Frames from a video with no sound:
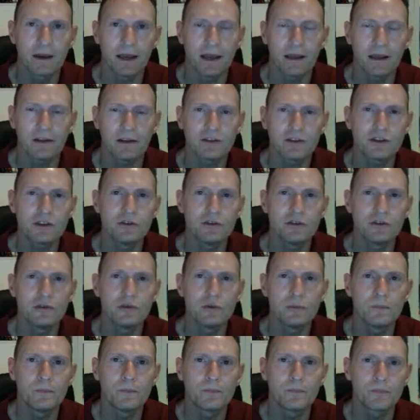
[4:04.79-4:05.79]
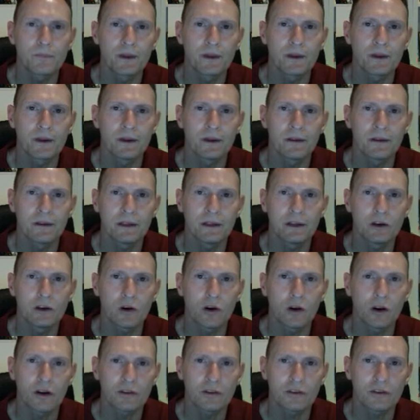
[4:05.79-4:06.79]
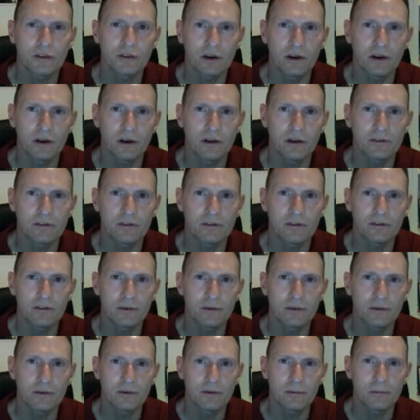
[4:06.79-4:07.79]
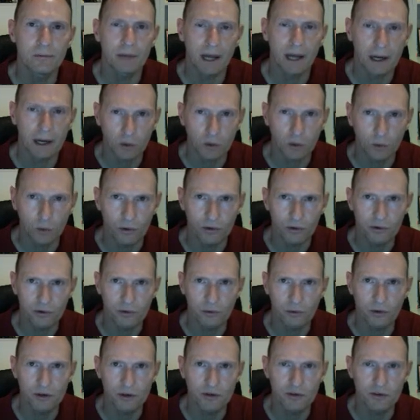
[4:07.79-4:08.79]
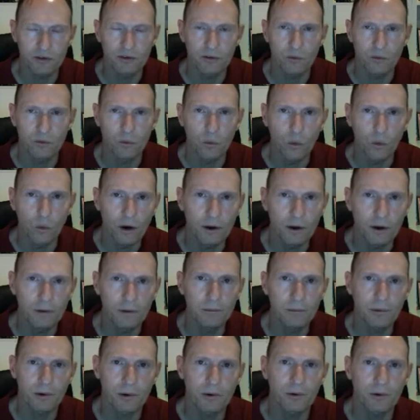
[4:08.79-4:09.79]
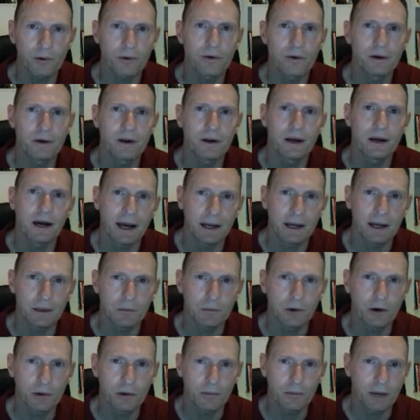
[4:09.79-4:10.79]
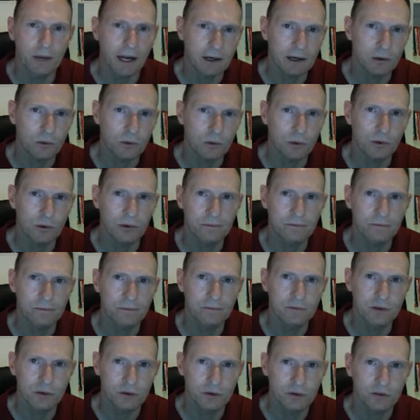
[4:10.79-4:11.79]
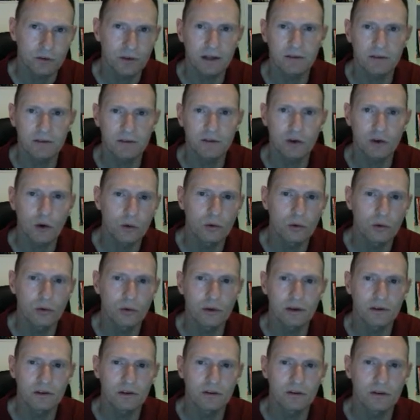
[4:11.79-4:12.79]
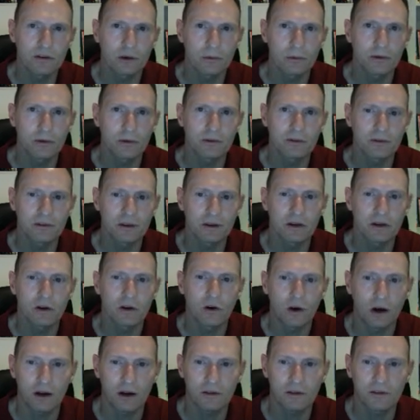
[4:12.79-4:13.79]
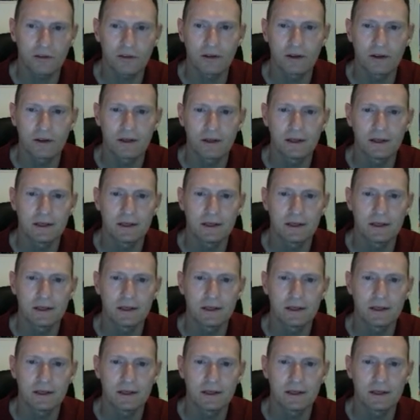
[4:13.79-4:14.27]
And 2, the cost of back orders, which is 1 per item on back order. So it's that total that determines the cost.